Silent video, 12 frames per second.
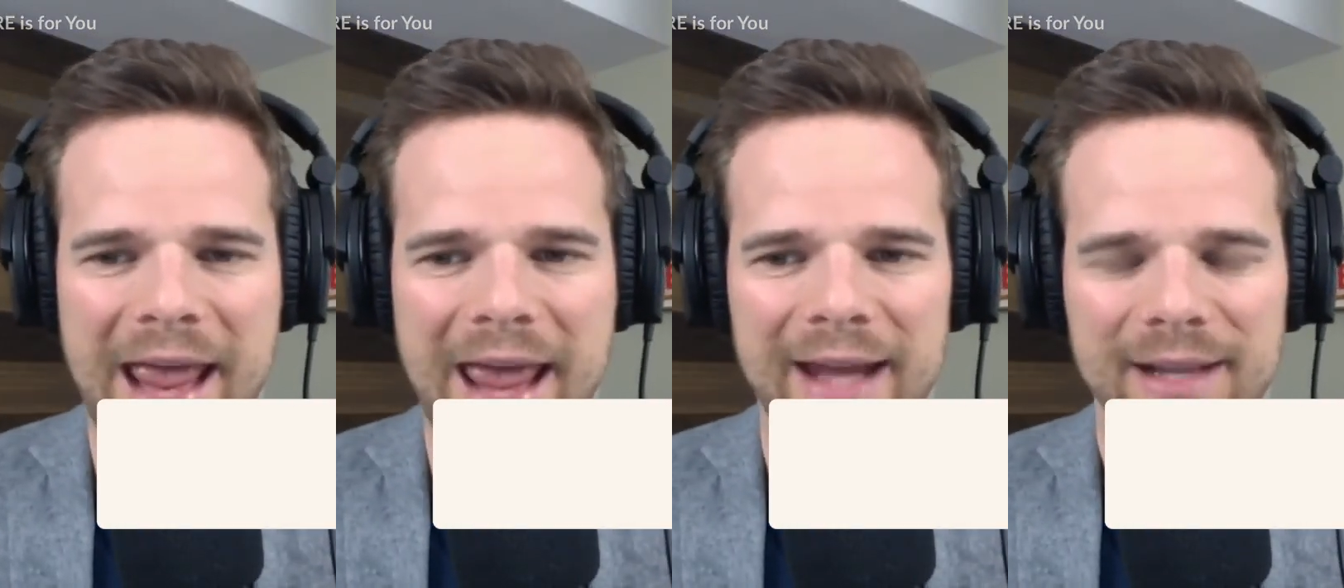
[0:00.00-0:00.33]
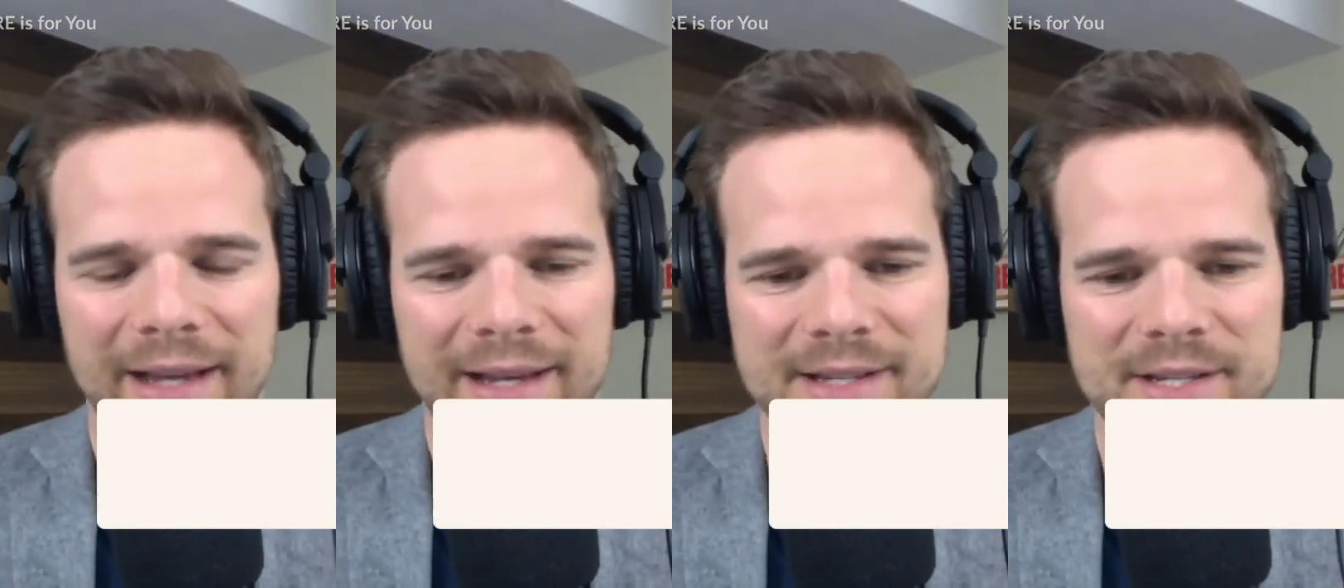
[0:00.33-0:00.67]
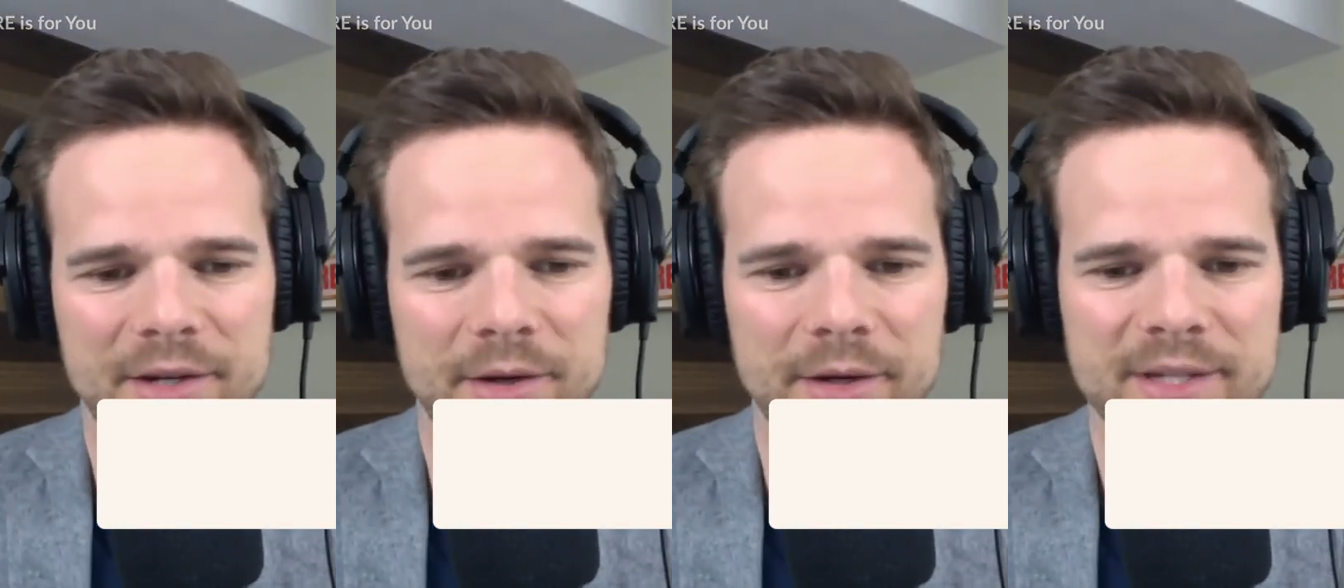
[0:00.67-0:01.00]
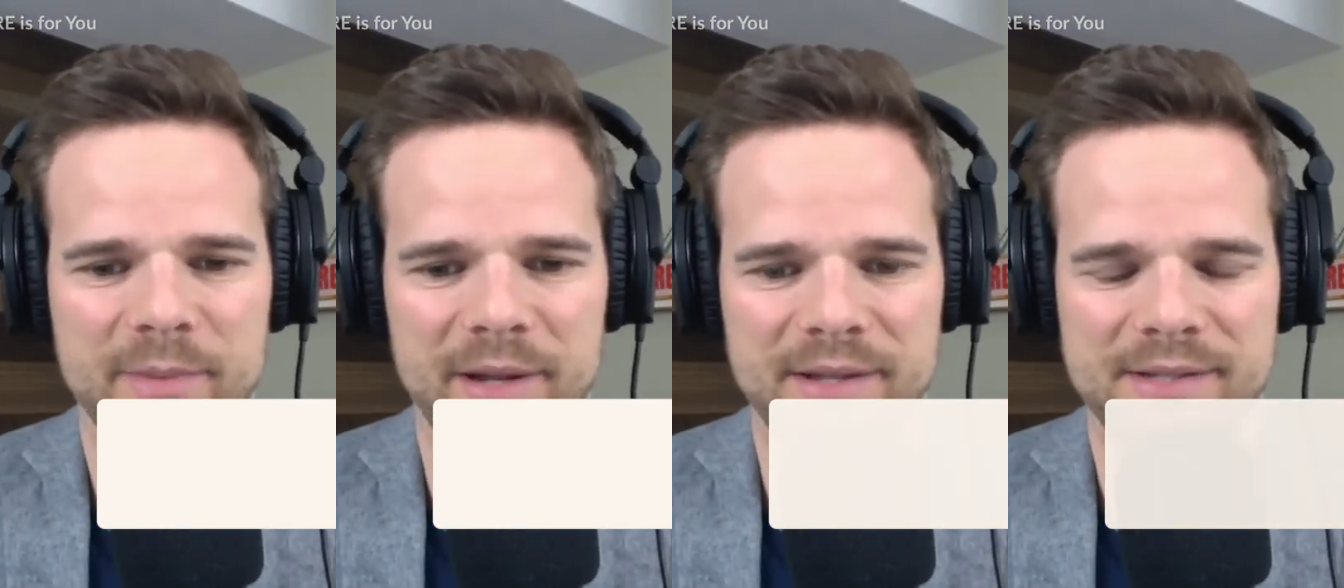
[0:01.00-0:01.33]
analyzing your
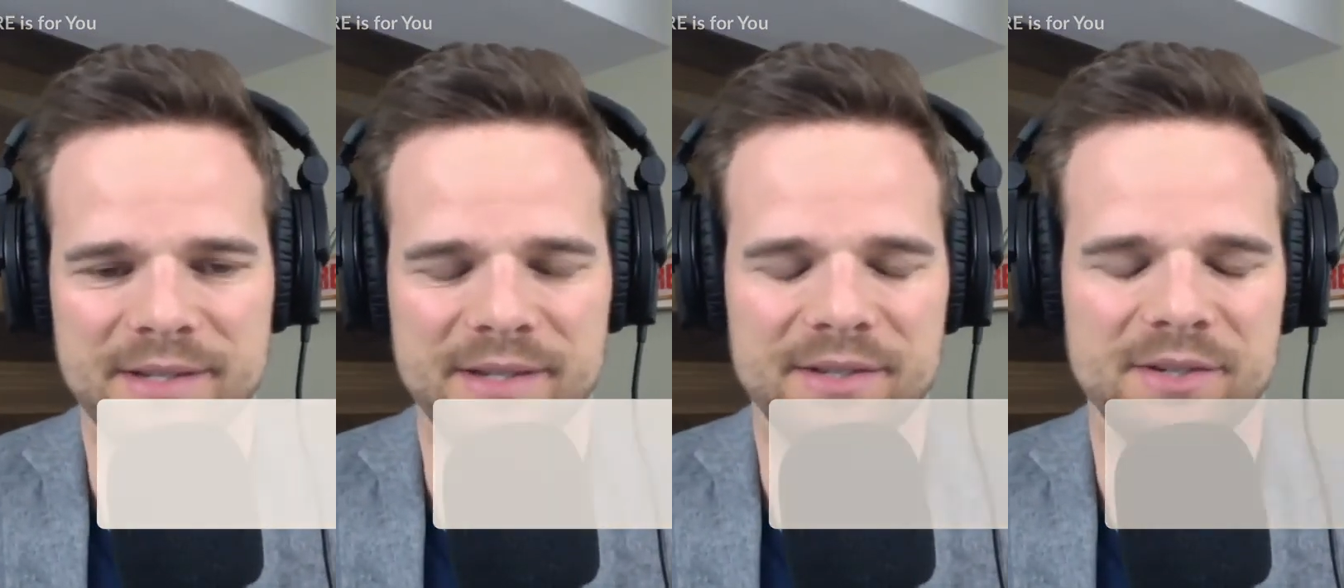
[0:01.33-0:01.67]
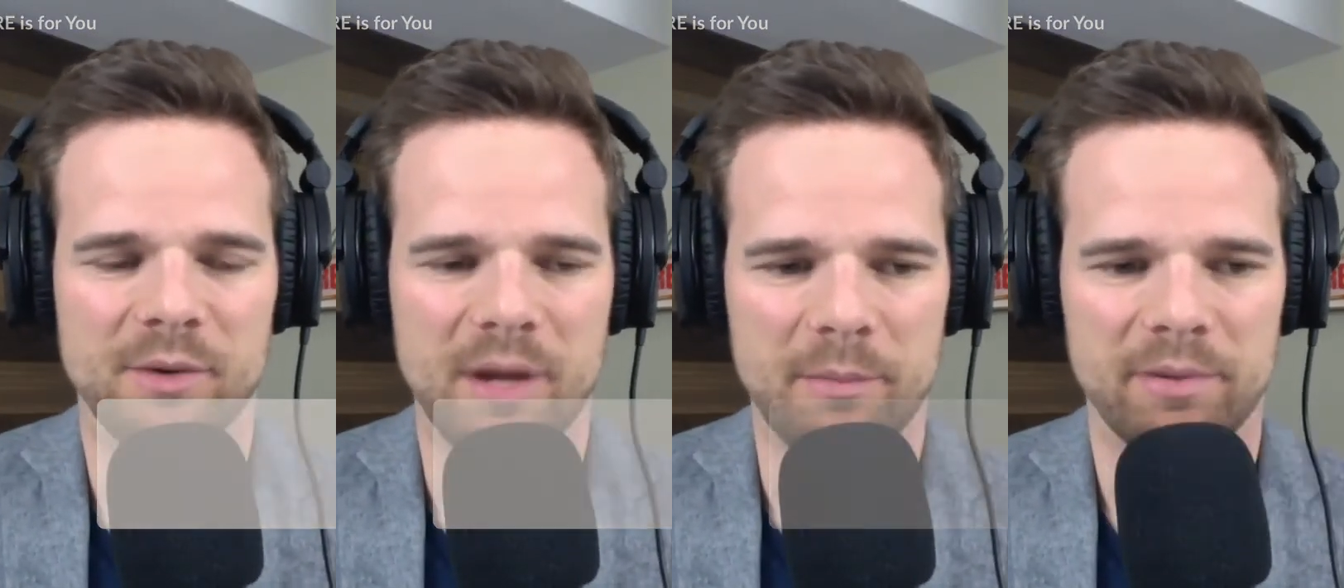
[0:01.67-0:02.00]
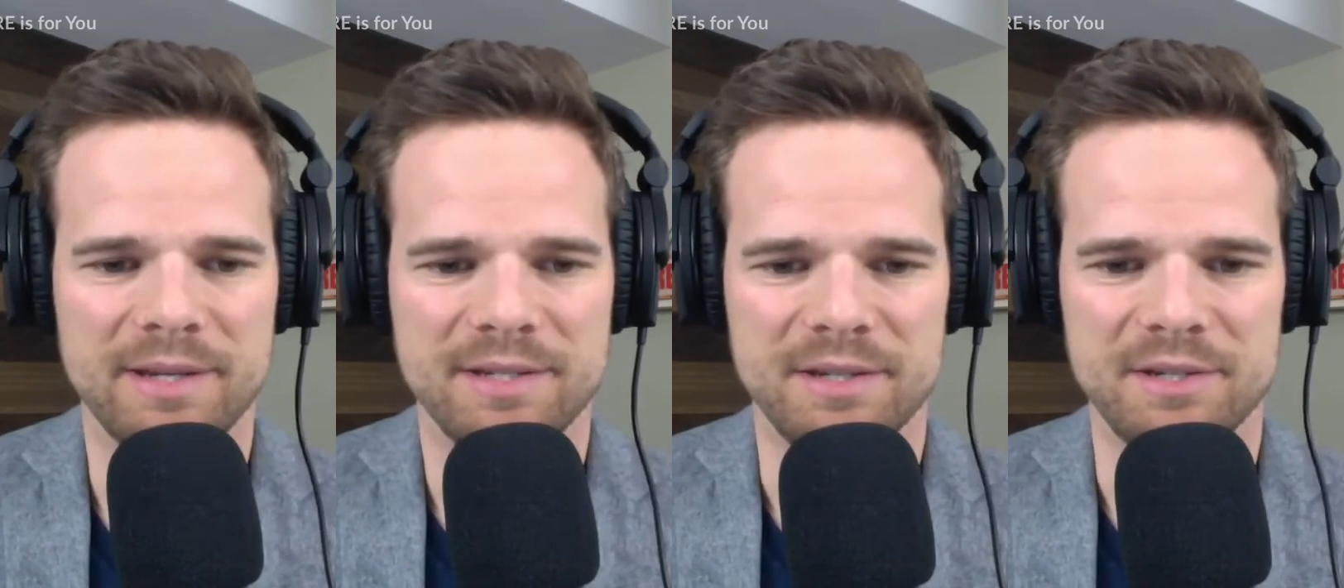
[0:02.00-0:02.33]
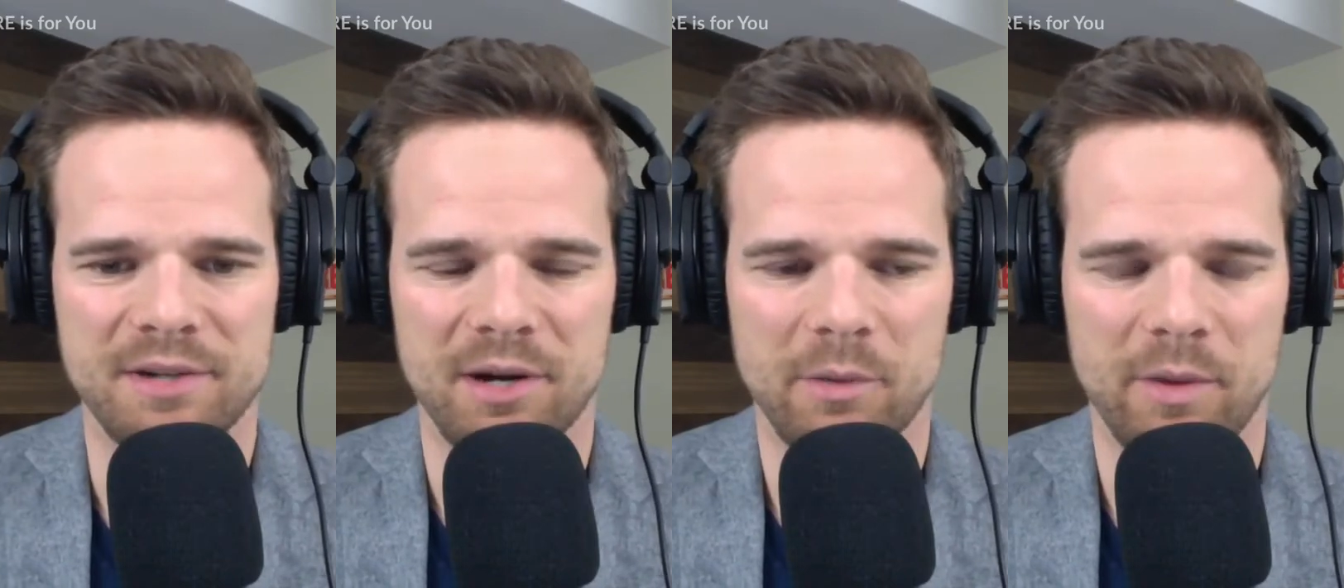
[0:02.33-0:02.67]
expenses is a great place to
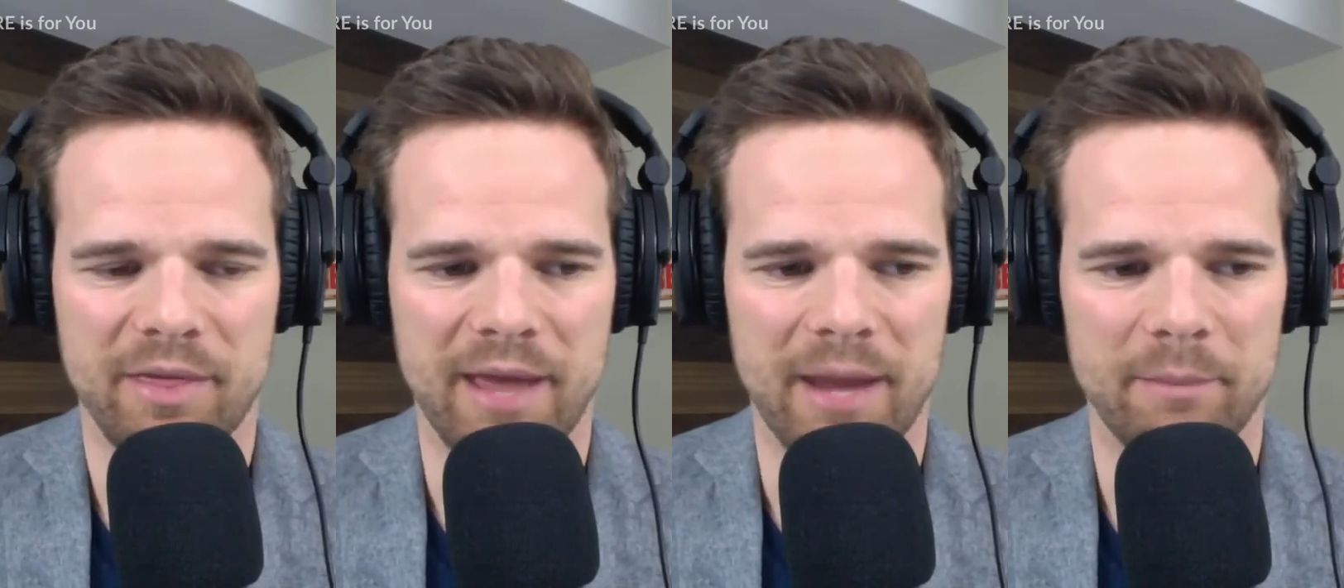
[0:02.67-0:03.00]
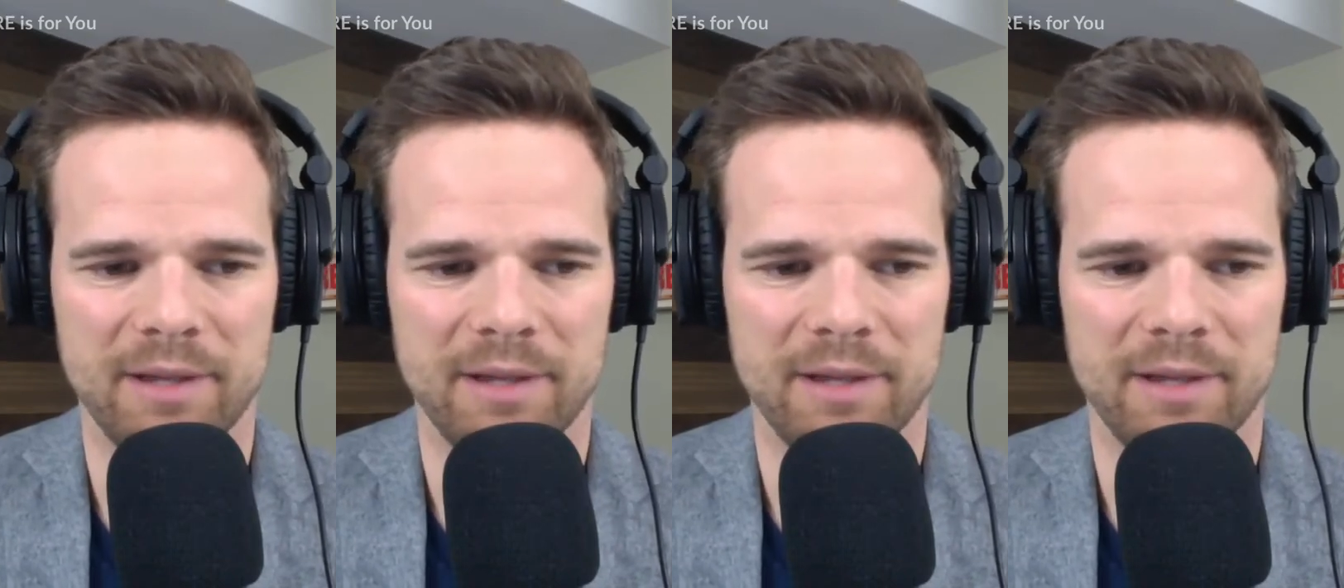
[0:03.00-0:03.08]
start with that,